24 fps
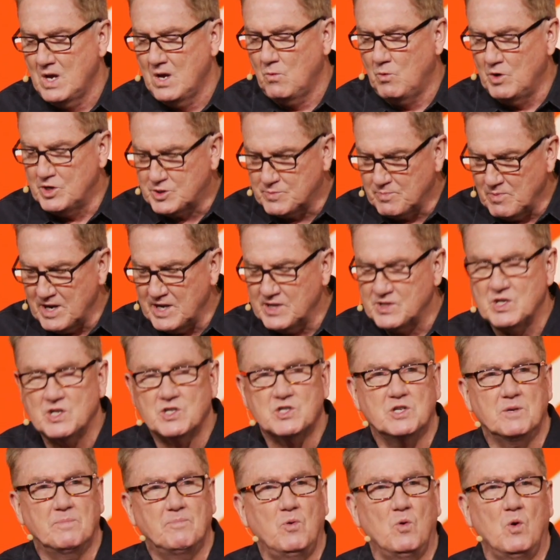Which brings
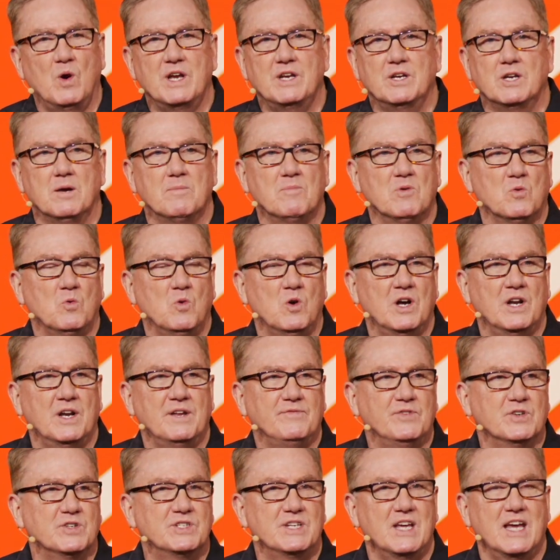us to point number one.
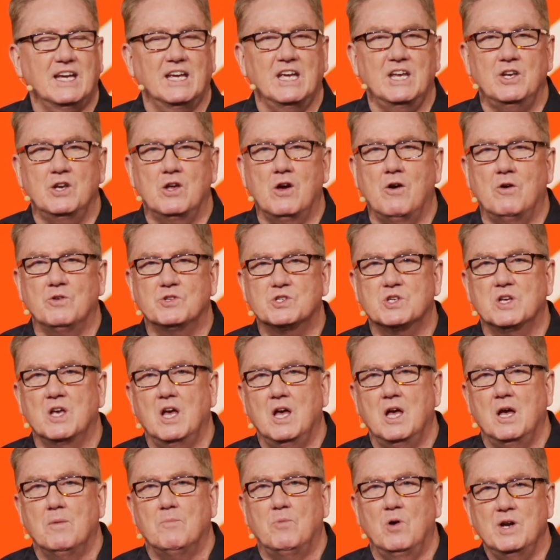If you're taking notes,
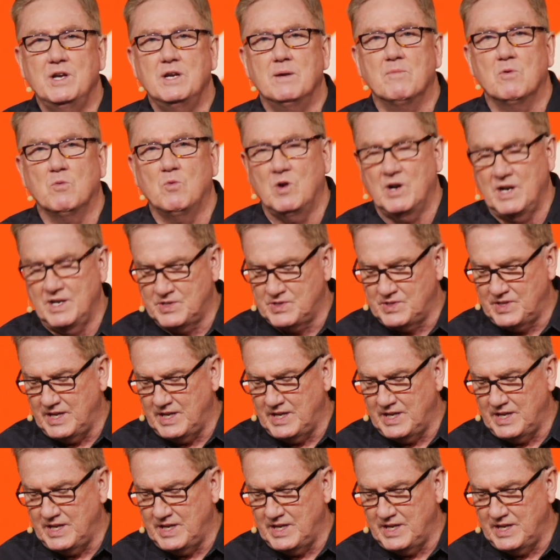point number one is